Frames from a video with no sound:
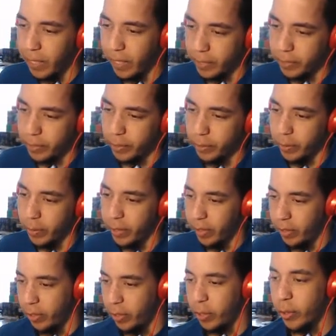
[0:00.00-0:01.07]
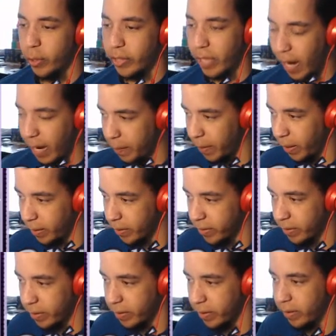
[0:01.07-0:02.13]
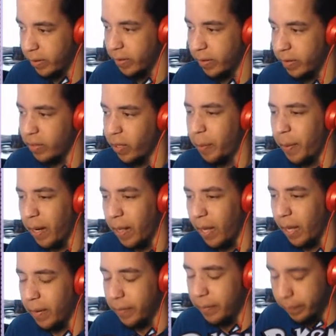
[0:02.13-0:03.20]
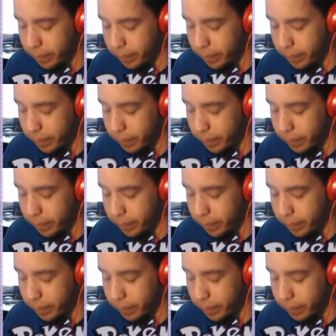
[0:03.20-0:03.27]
Thanks to new typings. Don't paralyze.